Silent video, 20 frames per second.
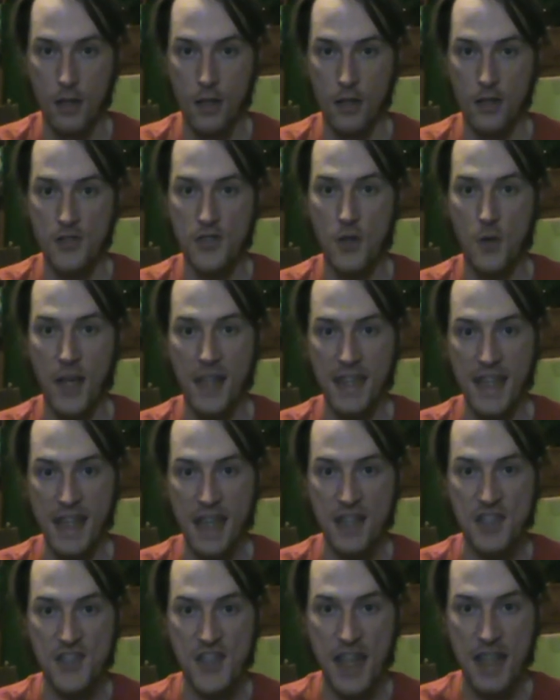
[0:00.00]
So I think
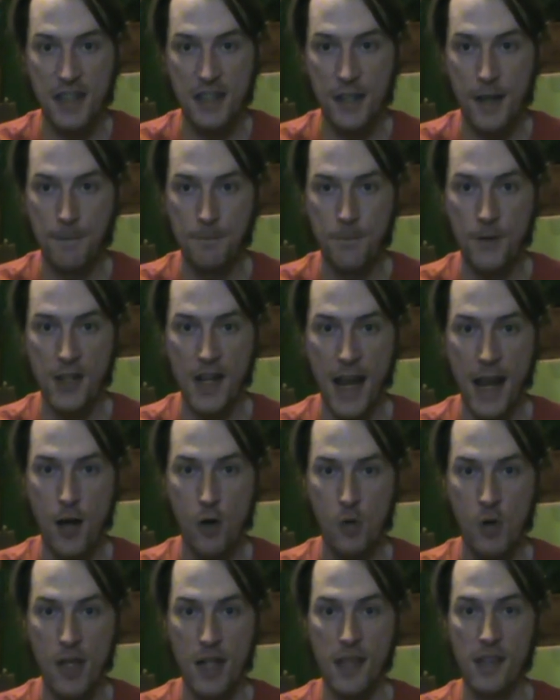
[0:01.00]
I said enough for
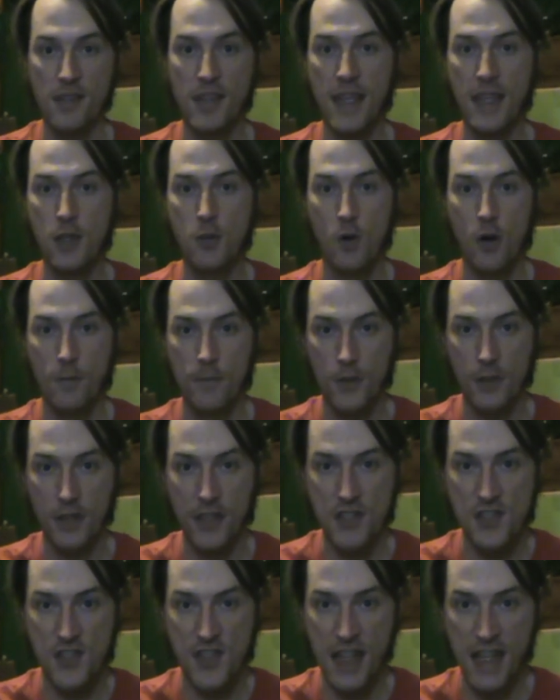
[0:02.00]
now. Thank you all for
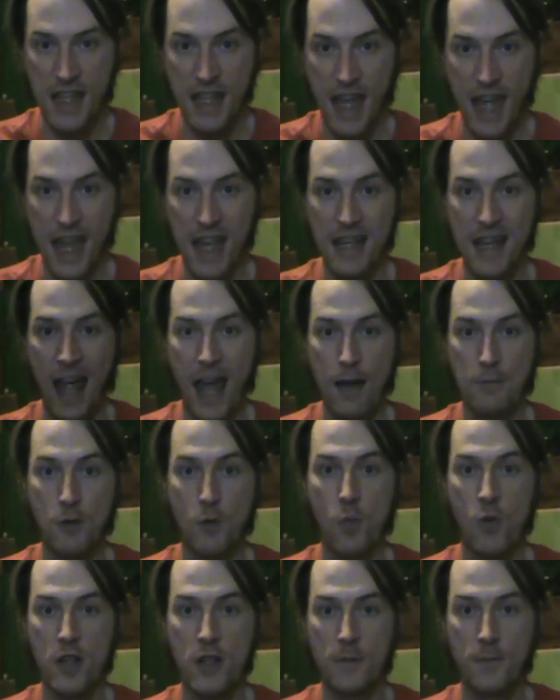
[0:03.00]
listening, and have a
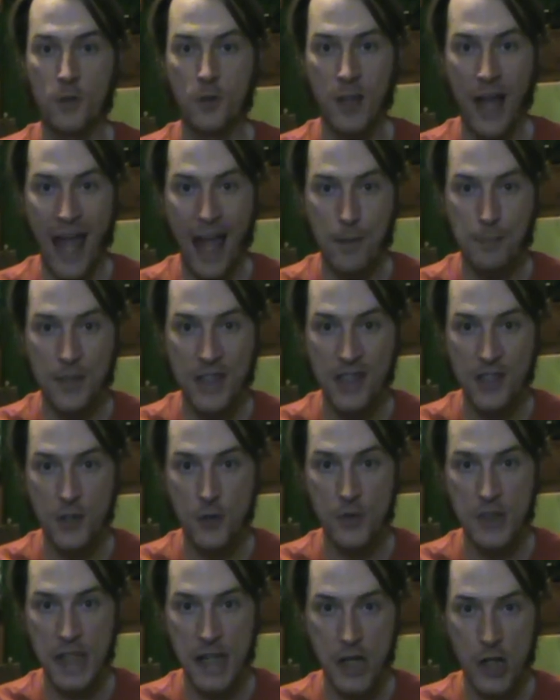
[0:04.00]
wonderful, happy
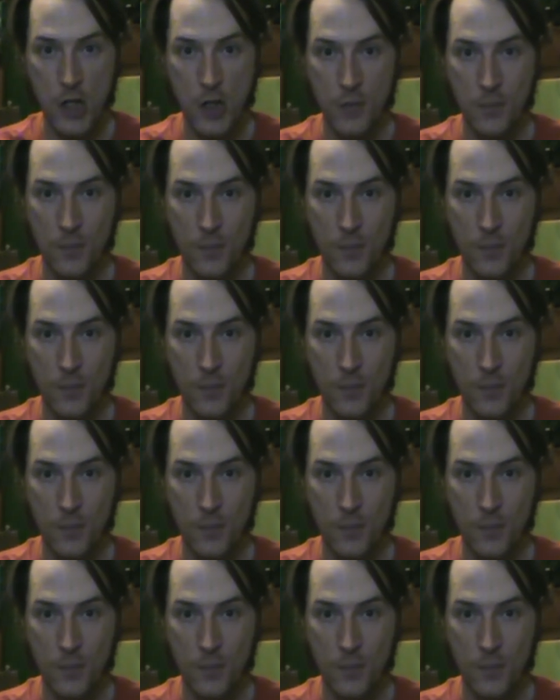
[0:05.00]
New Year.